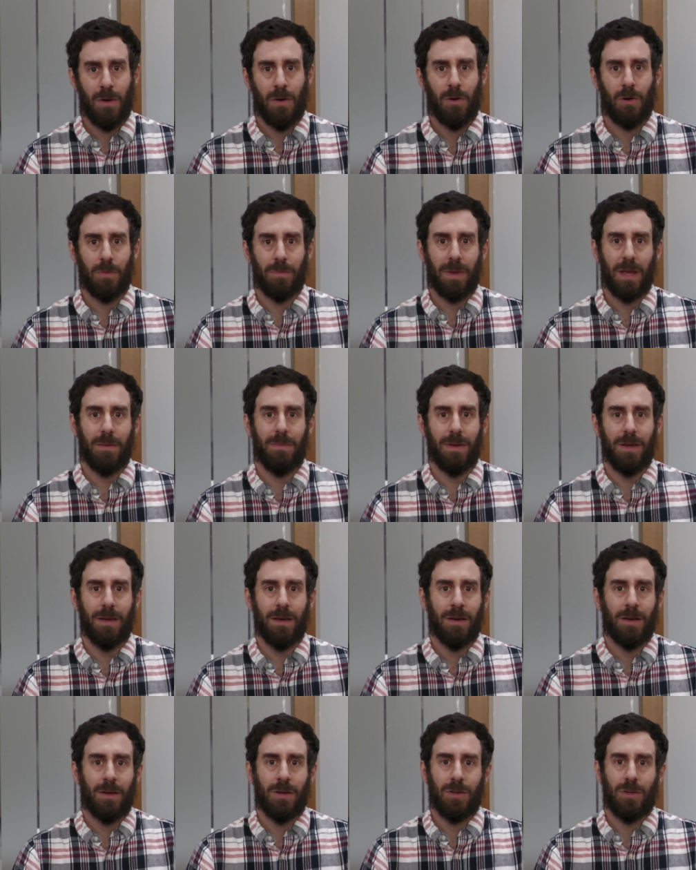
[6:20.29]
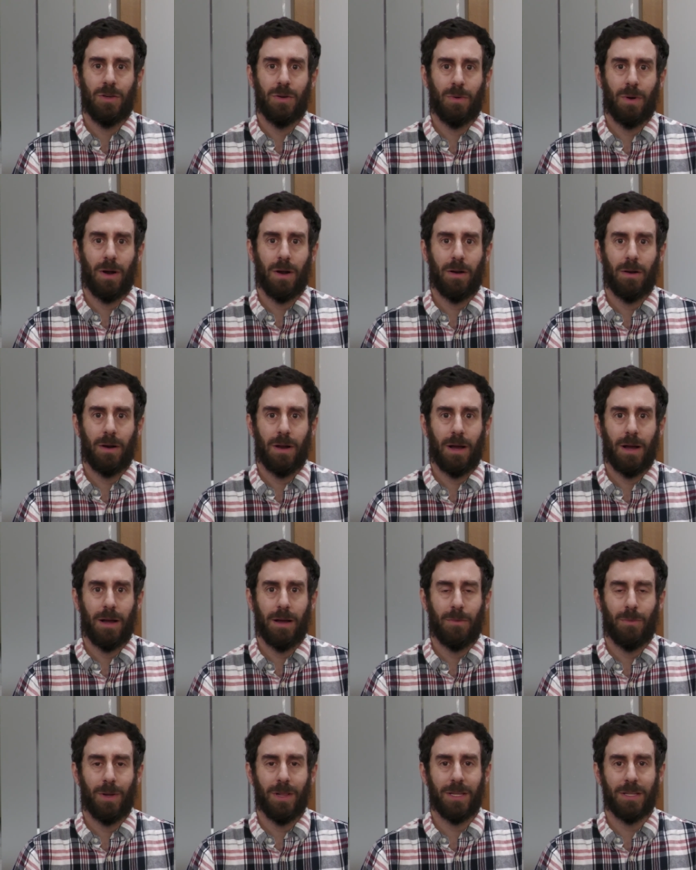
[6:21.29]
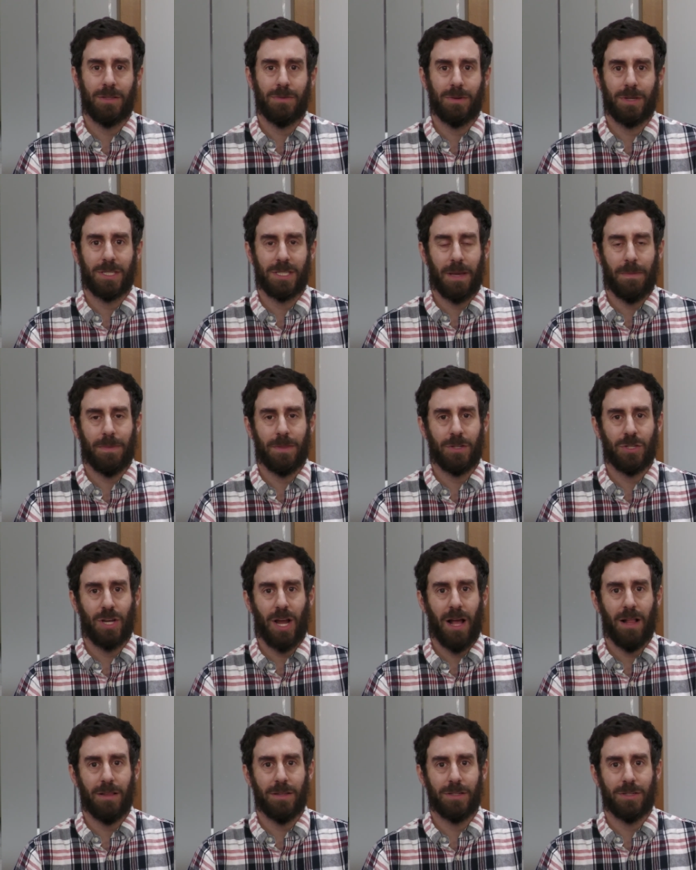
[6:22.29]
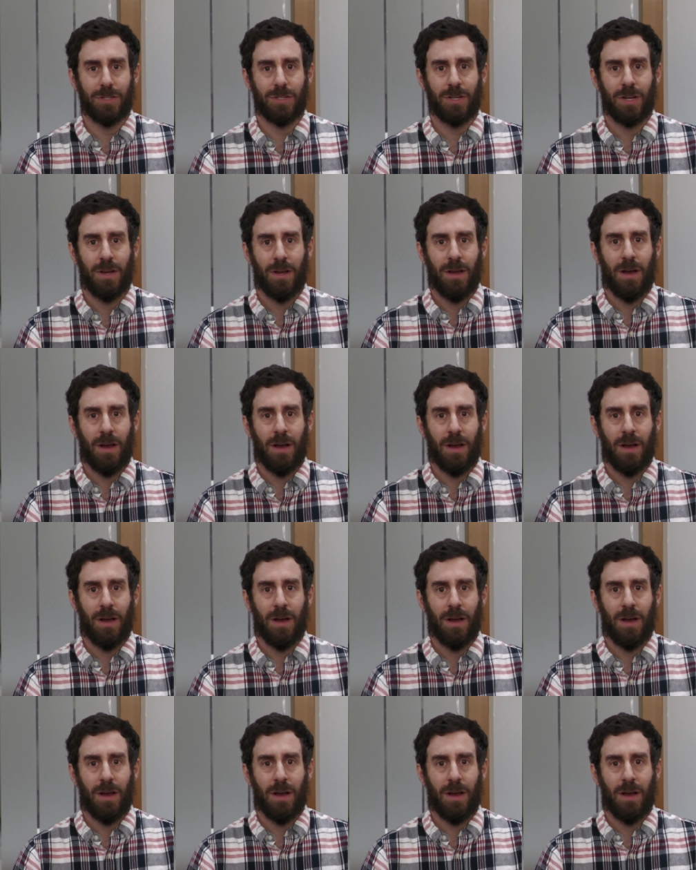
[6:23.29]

Or maybe you are uh, willing to accept the challenge